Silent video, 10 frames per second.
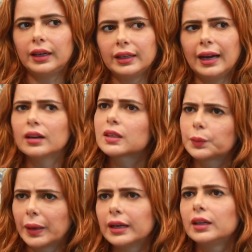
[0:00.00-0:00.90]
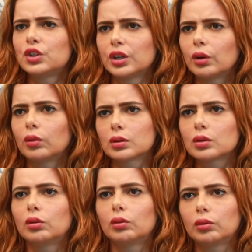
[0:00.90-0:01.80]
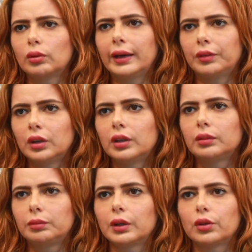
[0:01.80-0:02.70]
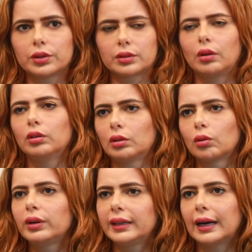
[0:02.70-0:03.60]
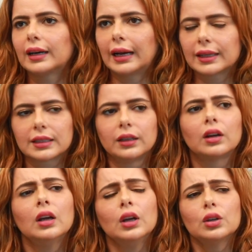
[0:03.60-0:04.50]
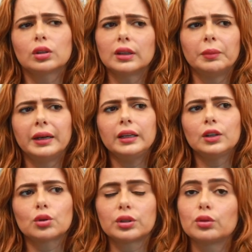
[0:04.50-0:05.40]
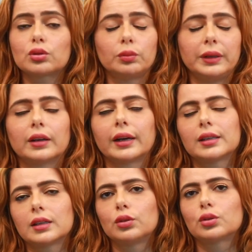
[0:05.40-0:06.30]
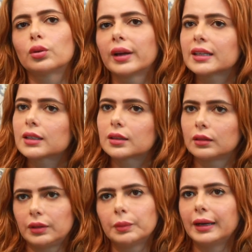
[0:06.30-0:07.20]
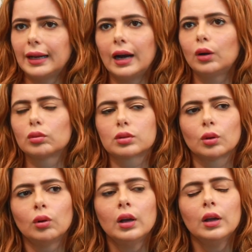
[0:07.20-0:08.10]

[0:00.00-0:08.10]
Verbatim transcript: he had a spine injury also I've heard because on the road he had an accident so there are many issues he used to be a racer he used to race with my dad also